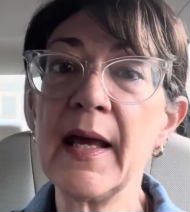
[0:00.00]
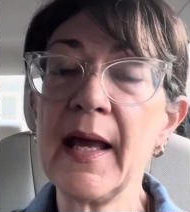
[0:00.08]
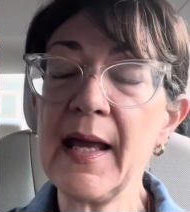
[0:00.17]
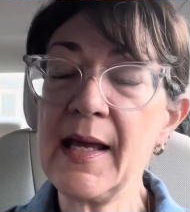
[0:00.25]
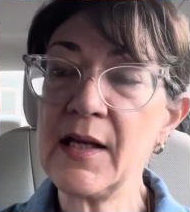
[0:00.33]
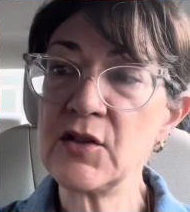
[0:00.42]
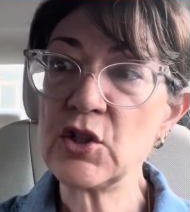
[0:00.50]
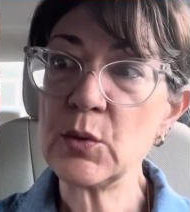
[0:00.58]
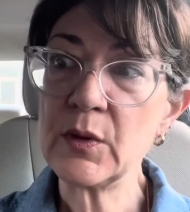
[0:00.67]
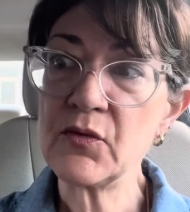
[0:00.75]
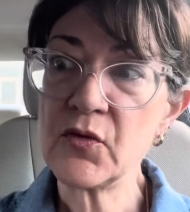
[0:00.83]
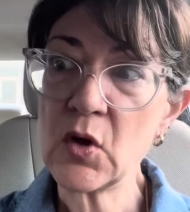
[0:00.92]
and you
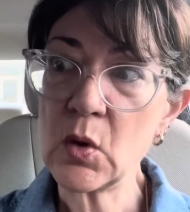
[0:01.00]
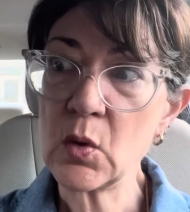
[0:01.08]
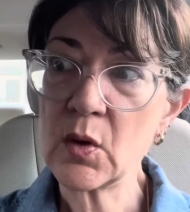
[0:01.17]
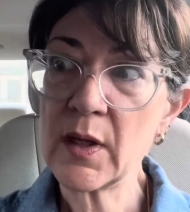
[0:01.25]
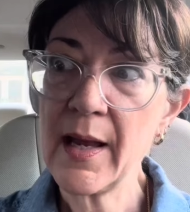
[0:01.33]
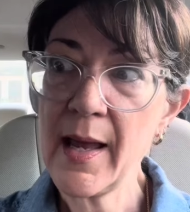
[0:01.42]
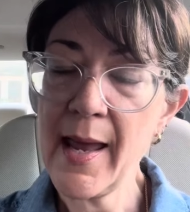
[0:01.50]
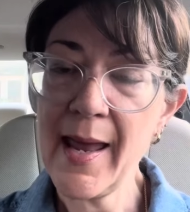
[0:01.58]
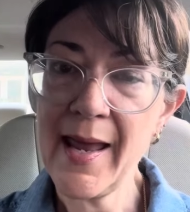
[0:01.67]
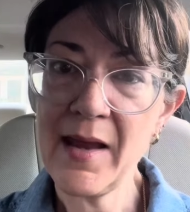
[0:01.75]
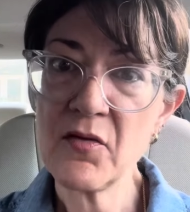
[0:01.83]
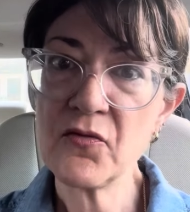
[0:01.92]
invoke
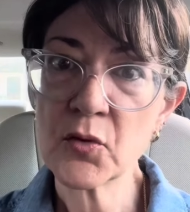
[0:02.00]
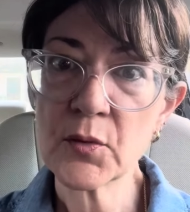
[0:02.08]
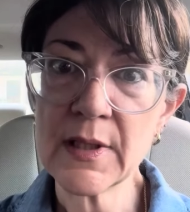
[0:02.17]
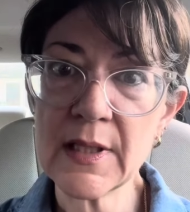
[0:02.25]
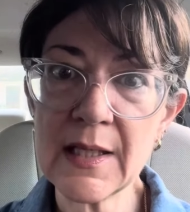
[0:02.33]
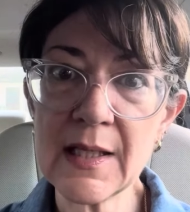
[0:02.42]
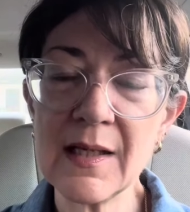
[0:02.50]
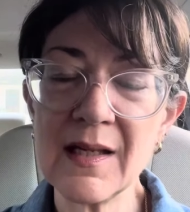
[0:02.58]
every